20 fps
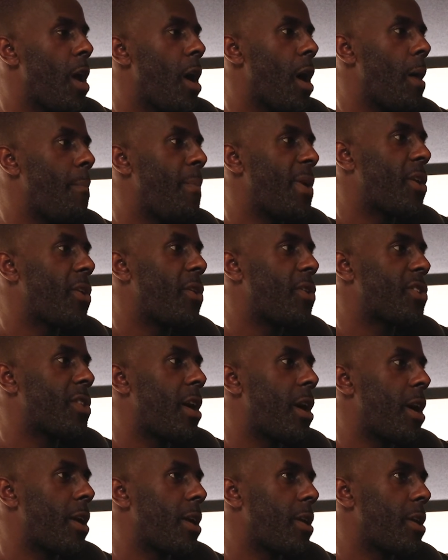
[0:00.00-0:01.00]
and because
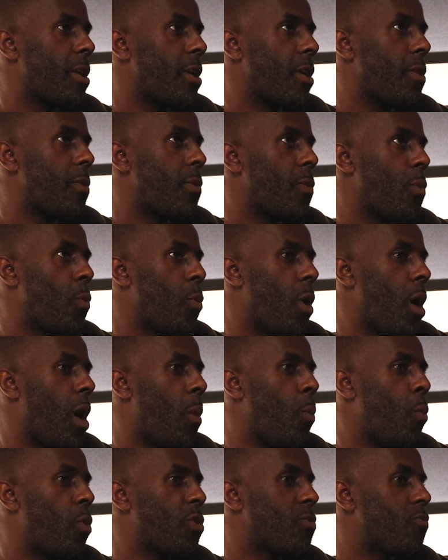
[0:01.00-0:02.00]
like what I
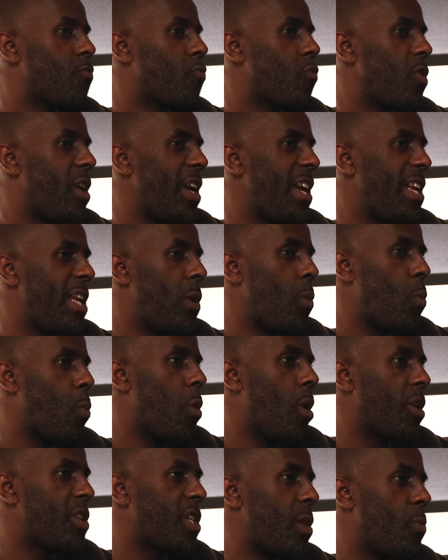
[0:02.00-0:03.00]
wasn't really
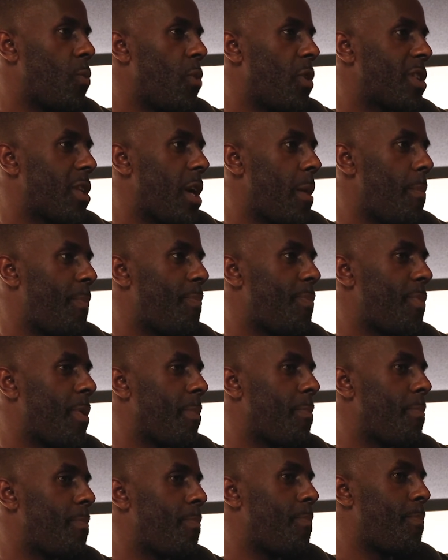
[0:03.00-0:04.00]
watching was like
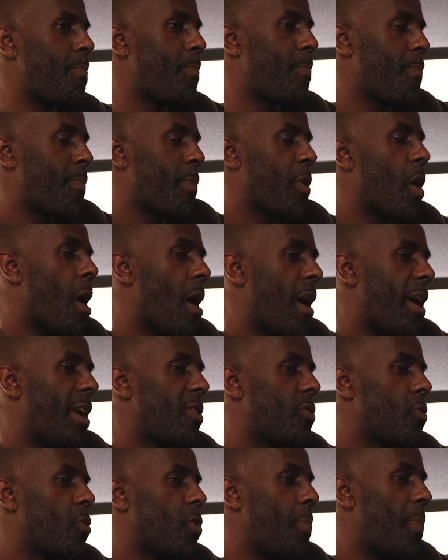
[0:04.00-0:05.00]
the
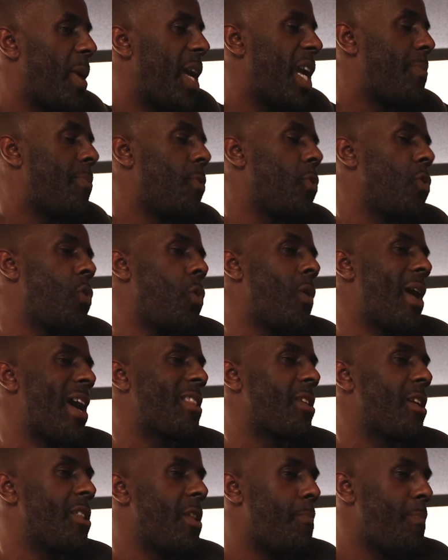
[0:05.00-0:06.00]
guys or the people who had
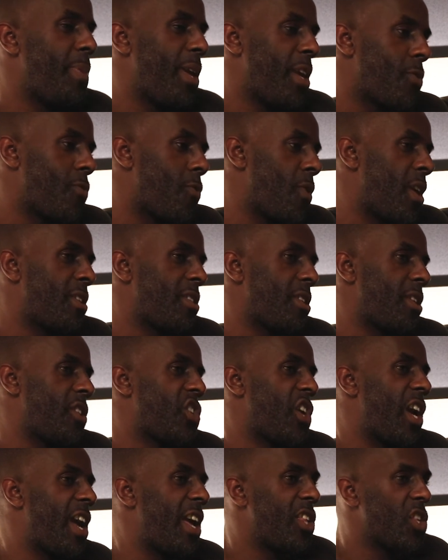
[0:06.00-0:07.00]
like the big rings and
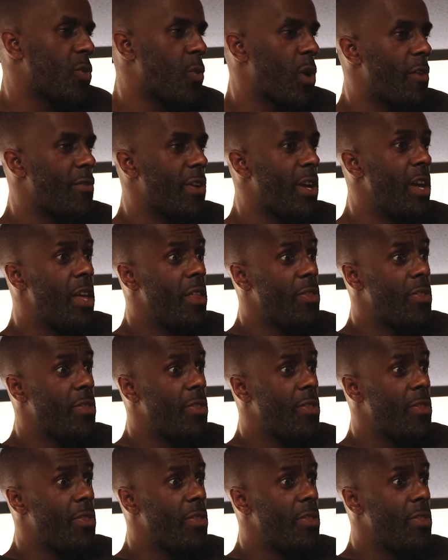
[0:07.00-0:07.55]
chains or whatever.